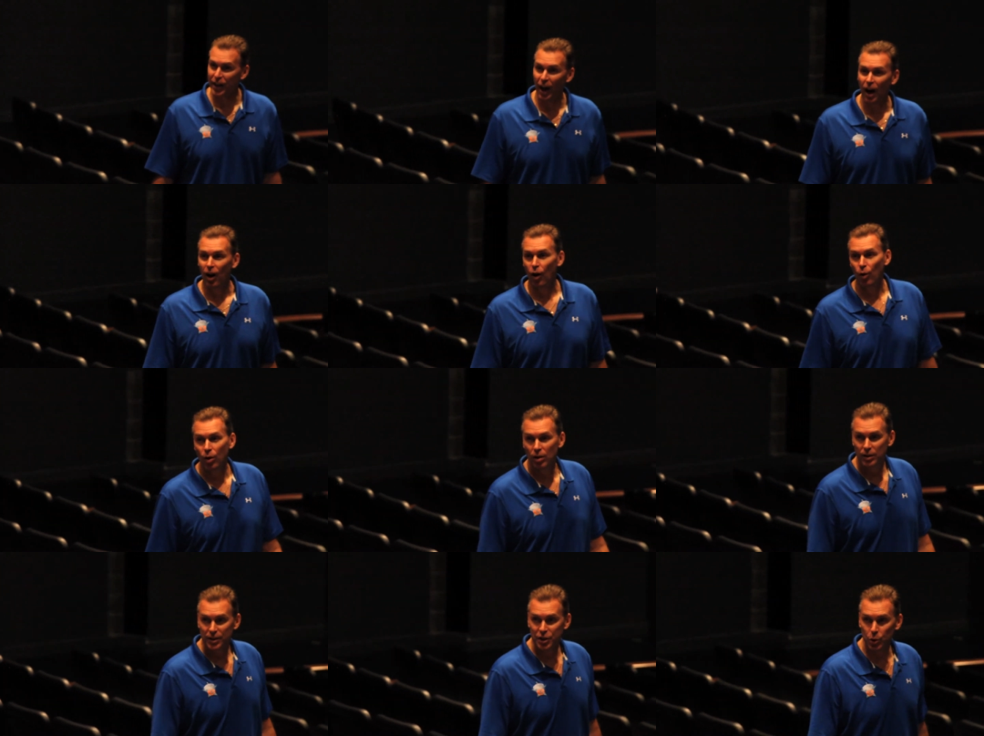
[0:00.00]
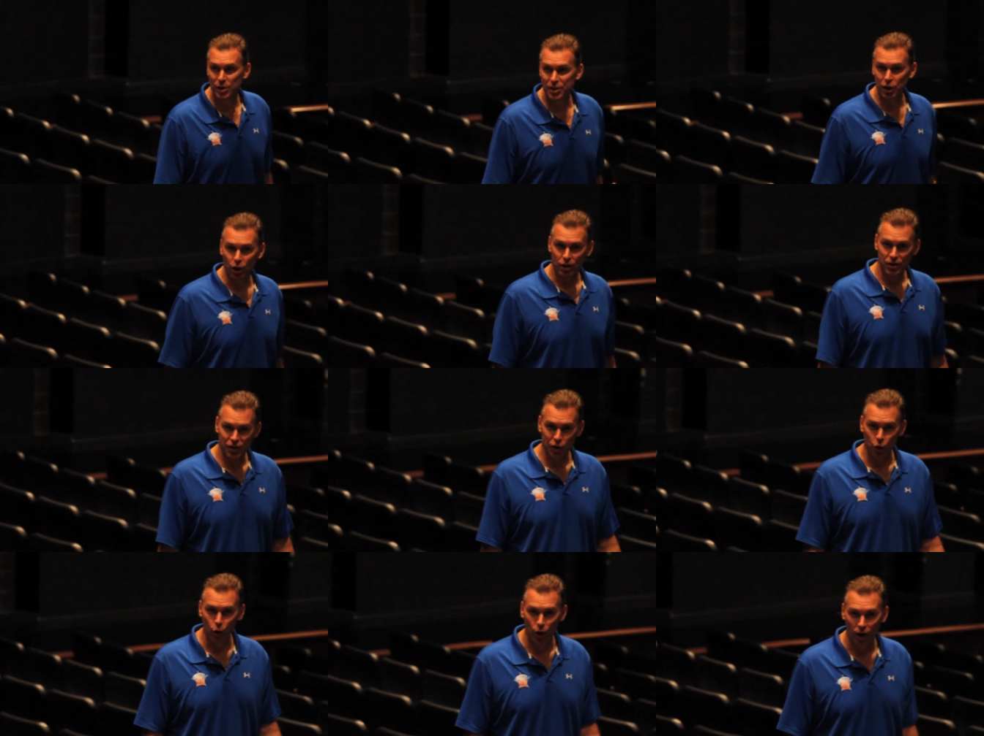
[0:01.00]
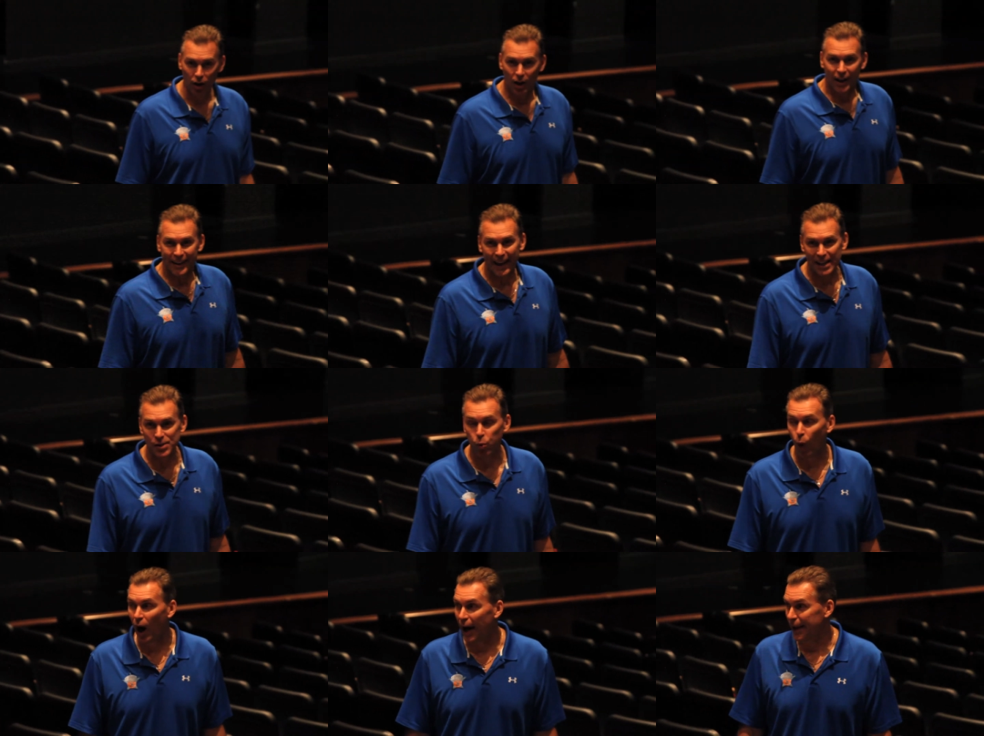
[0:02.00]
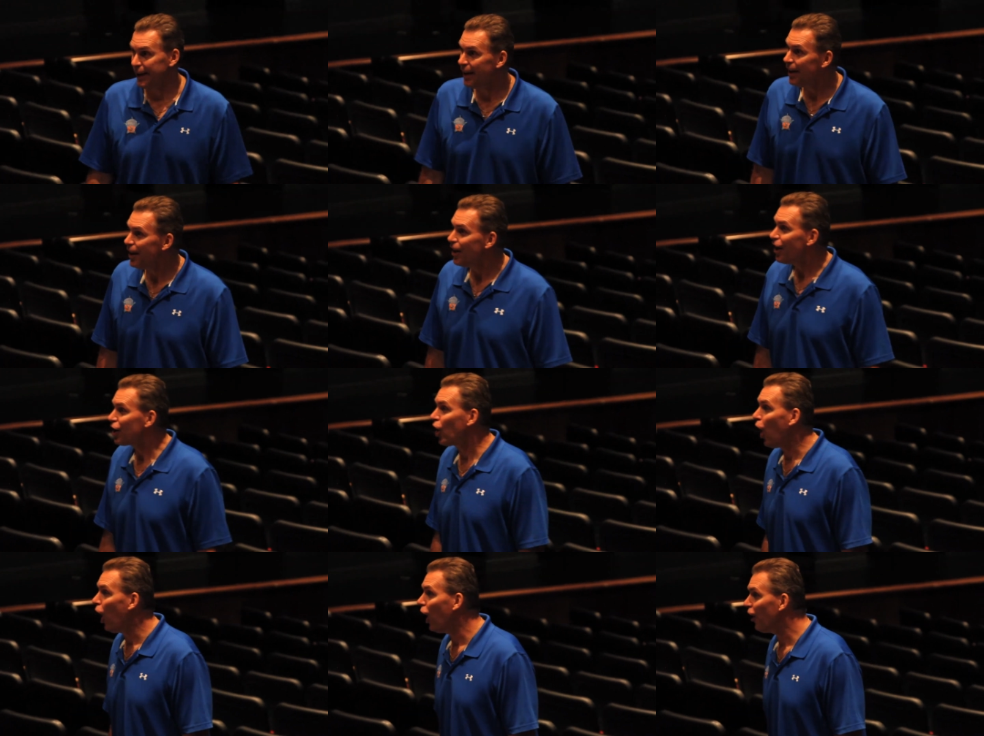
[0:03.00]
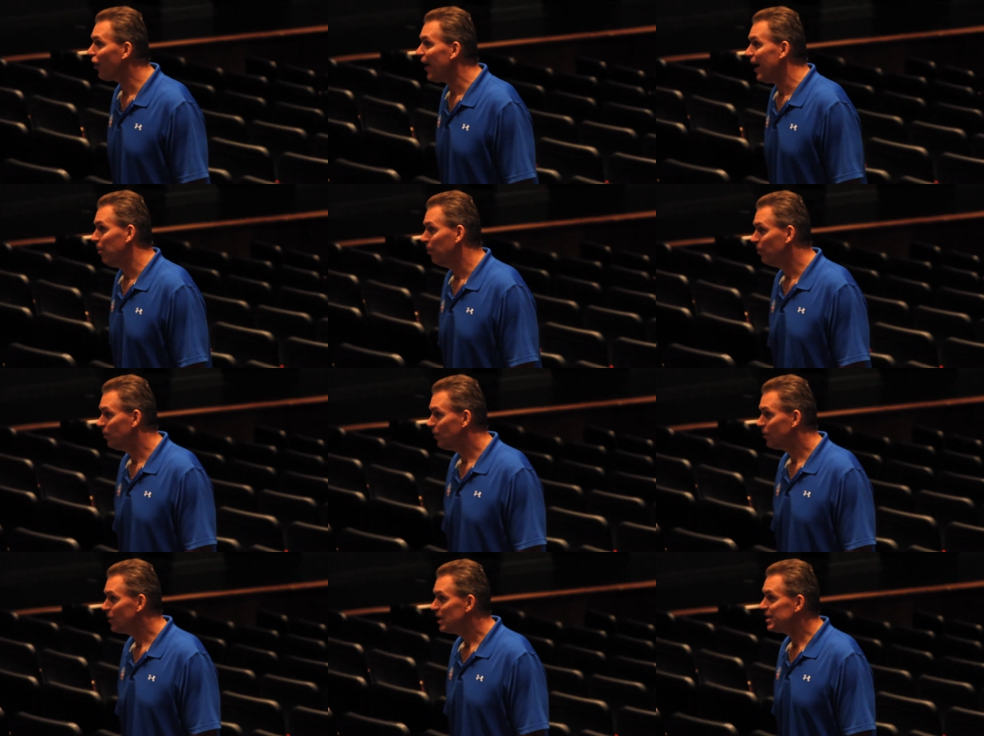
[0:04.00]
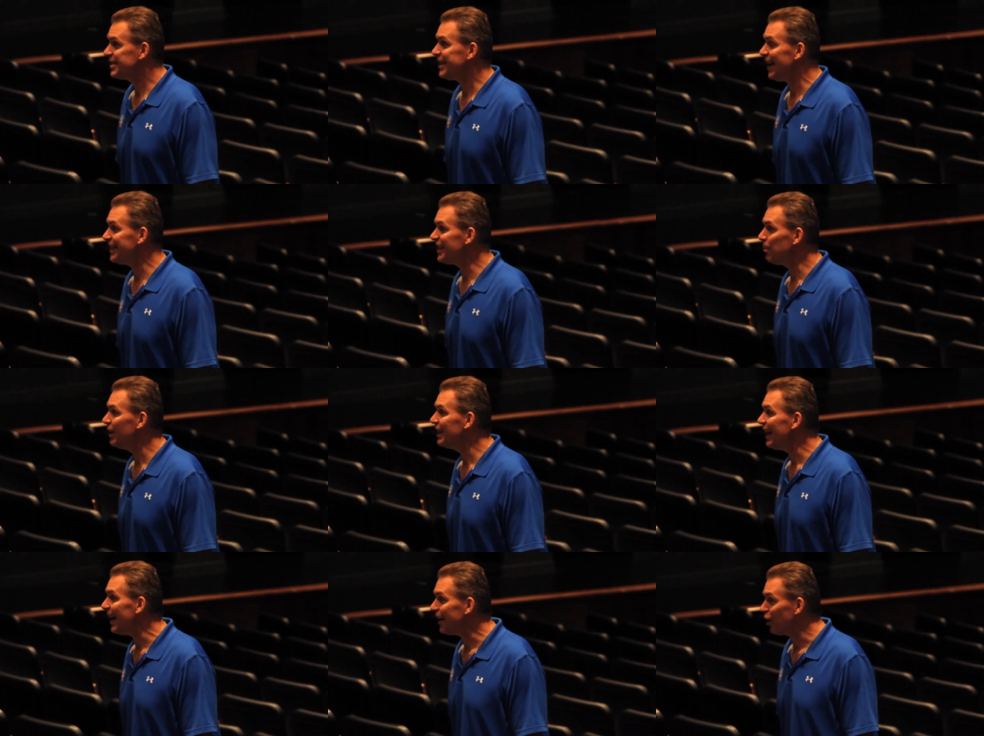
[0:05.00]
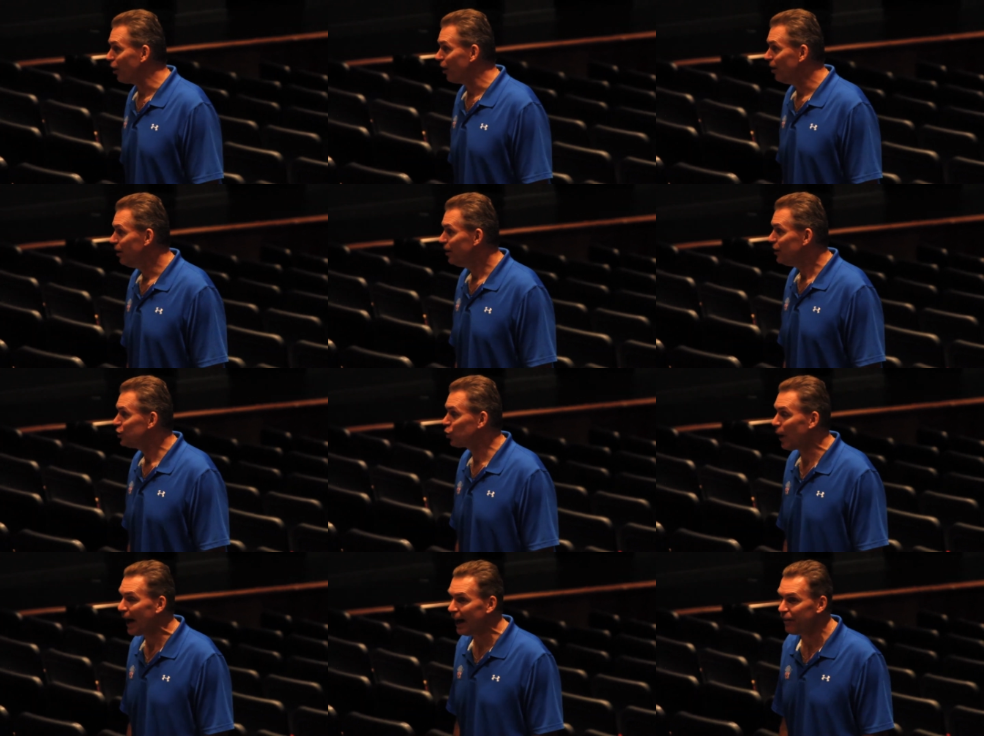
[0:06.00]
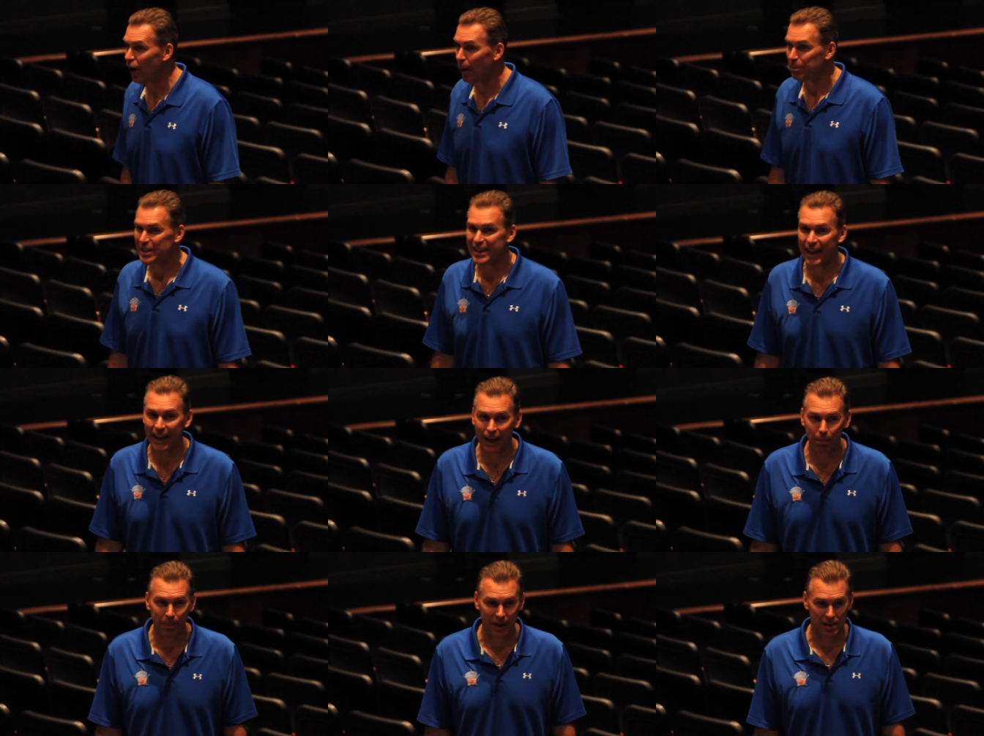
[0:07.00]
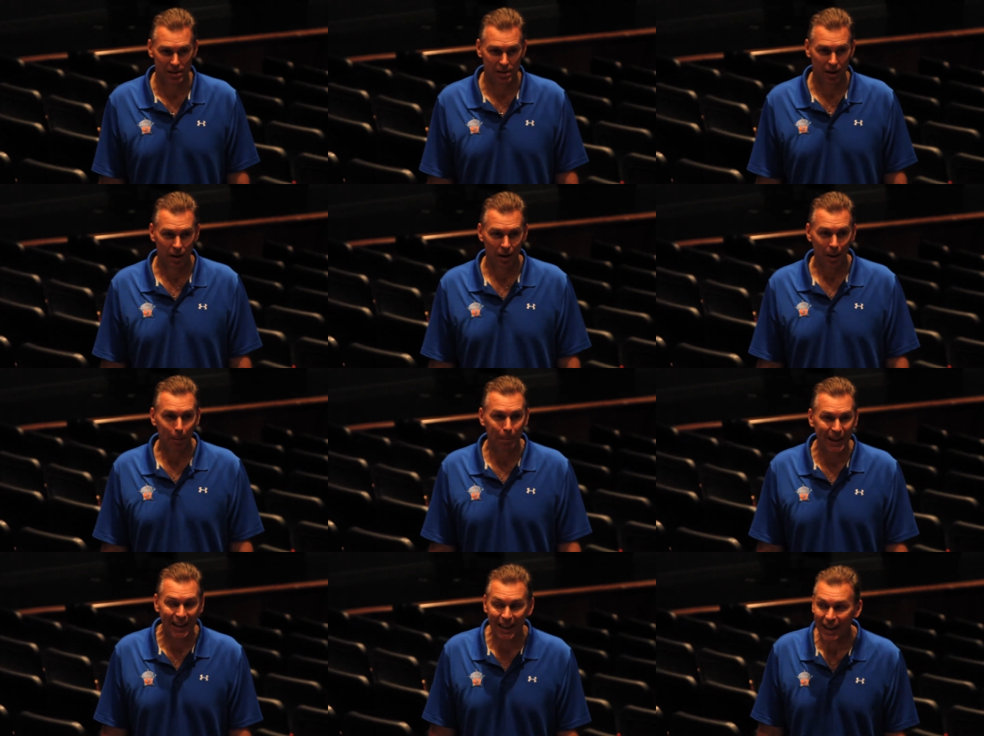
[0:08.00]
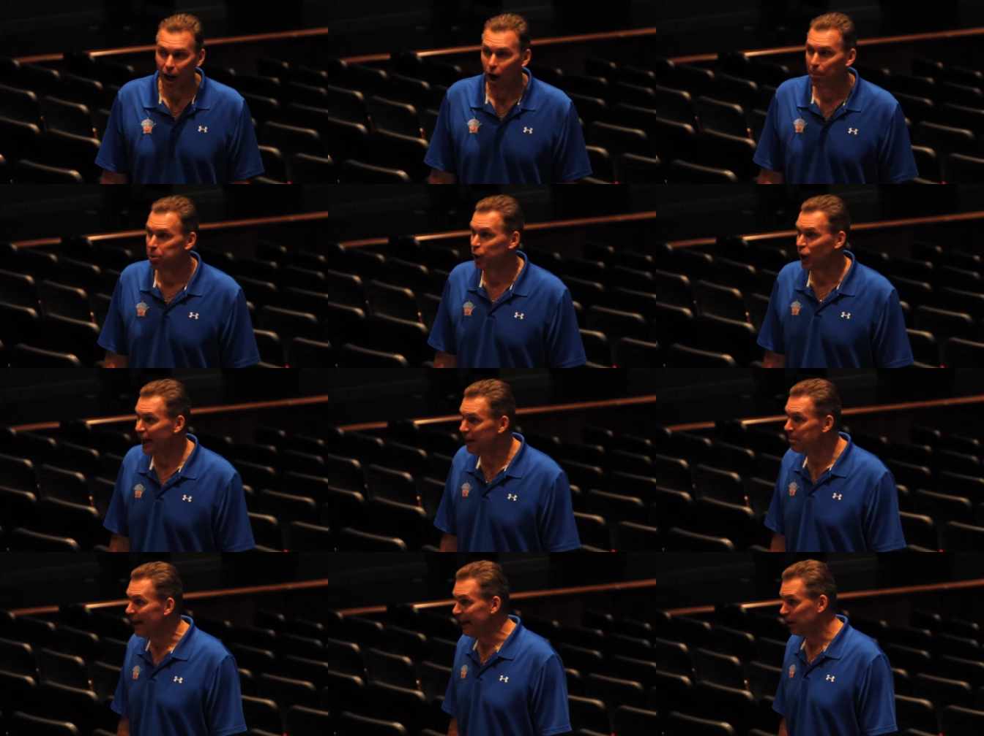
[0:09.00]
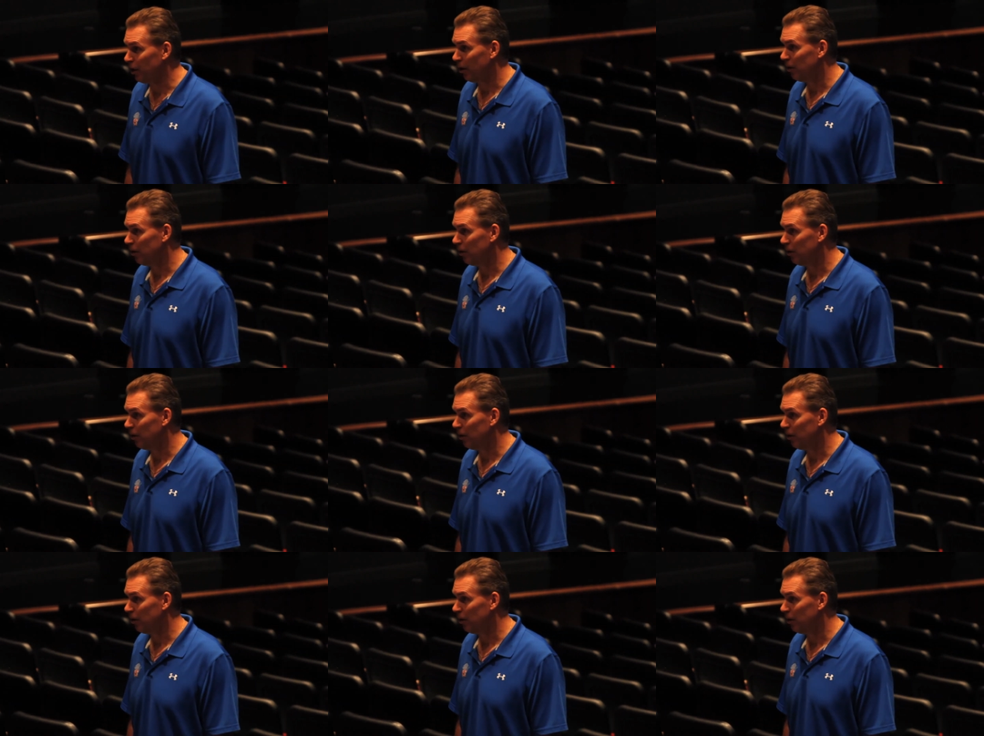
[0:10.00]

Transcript: go to a certain school, guess what? Call them. Send them a letter. Drive up to campus. Be a playmaker.